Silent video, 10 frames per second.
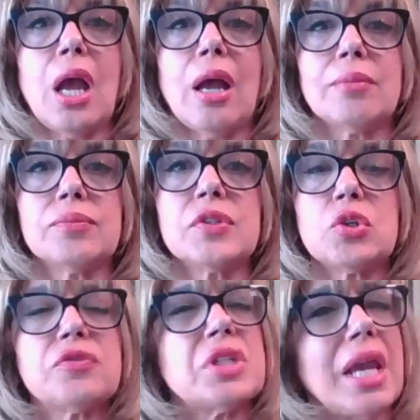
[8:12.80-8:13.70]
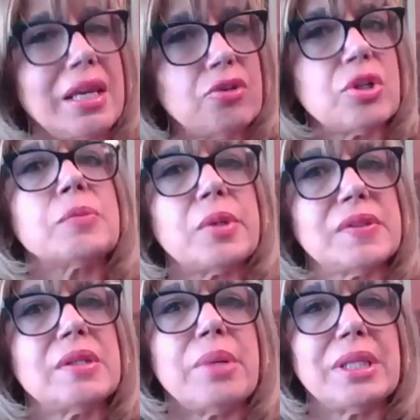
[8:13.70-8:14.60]
um, sort of take
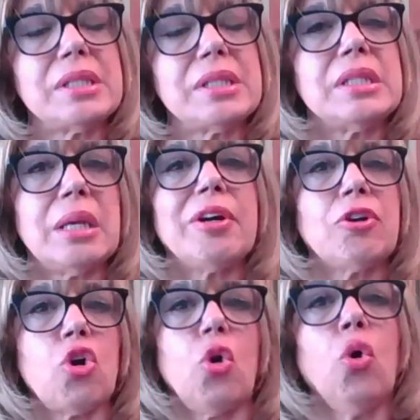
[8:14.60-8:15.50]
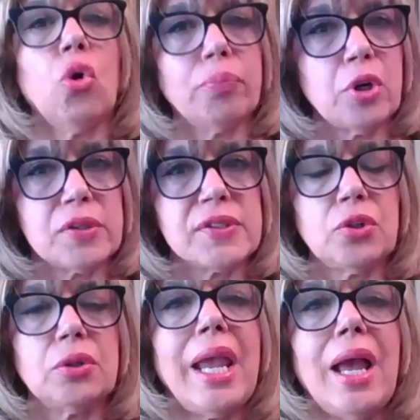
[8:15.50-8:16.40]
responsibility about our own
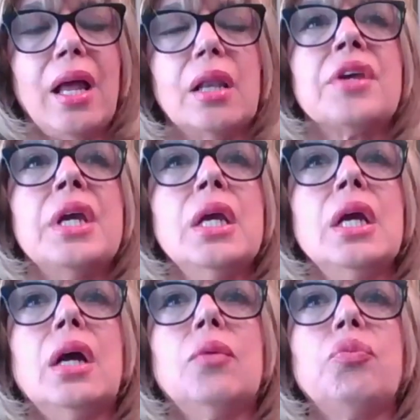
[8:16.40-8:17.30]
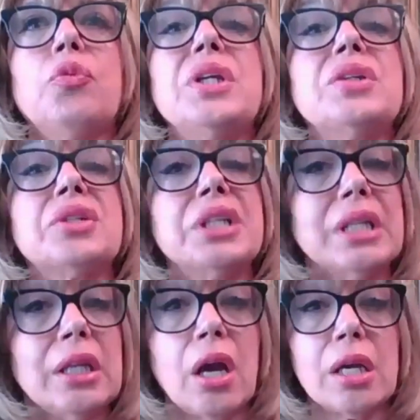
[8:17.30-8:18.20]
personal health. Um, we
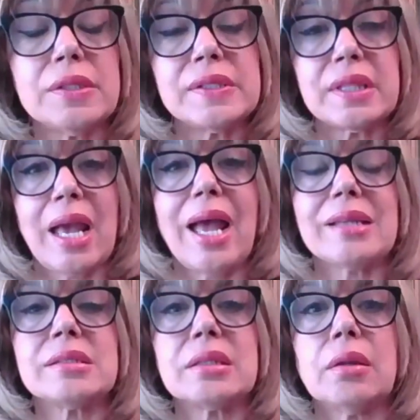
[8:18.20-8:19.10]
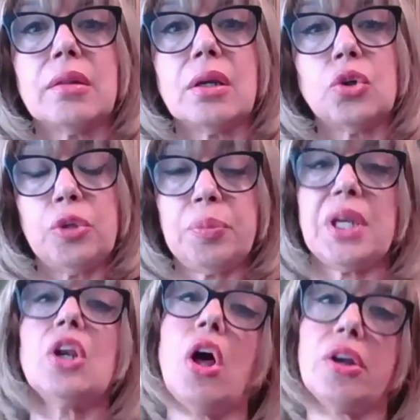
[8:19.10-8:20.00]
realize that there could
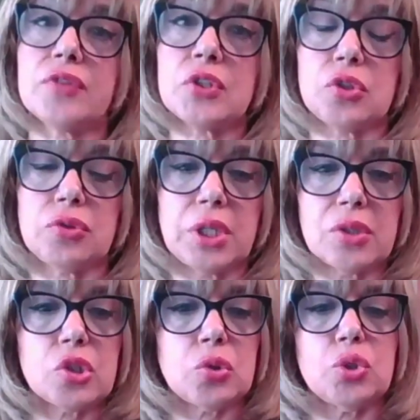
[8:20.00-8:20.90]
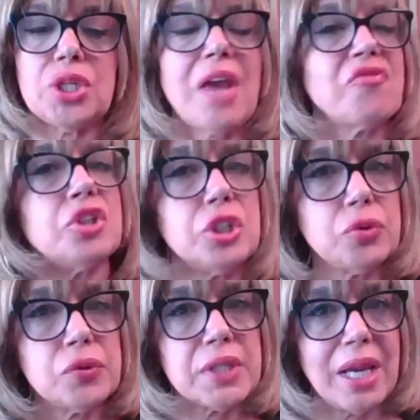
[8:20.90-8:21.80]
be a lot of students who never
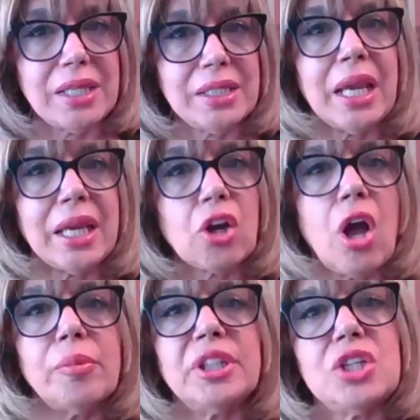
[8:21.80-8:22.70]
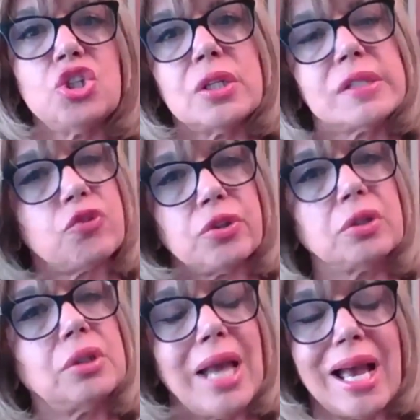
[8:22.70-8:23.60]
used ADA accommodations for
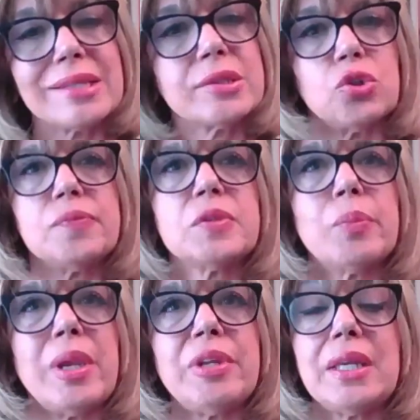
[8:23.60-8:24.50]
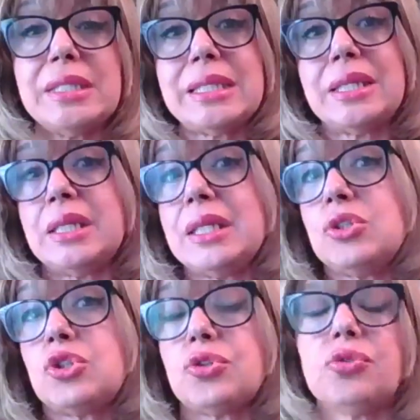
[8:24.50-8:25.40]
their classrooms. Maybe they didn't
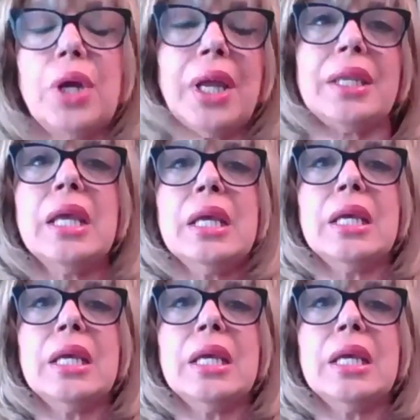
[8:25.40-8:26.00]
need to. And,